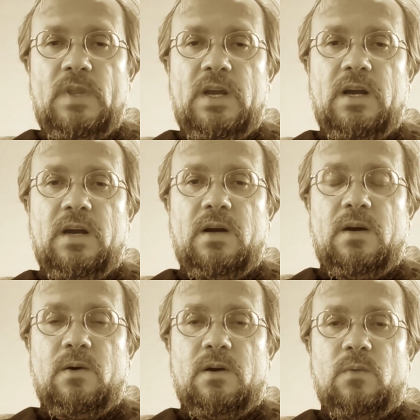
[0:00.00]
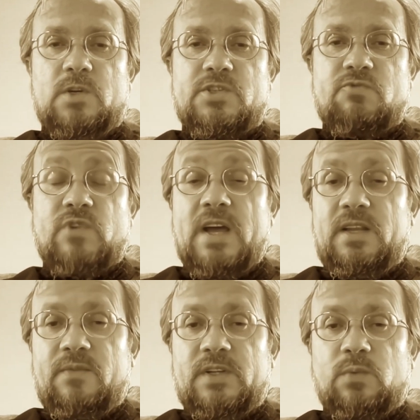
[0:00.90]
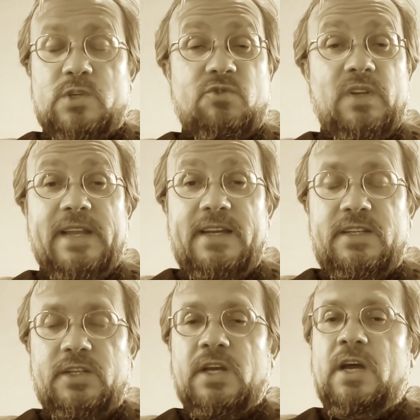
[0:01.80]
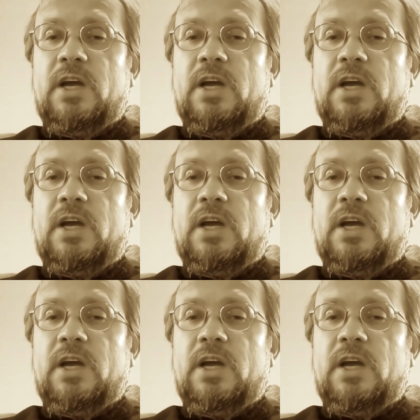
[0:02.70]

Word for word: uh, was relevant, was related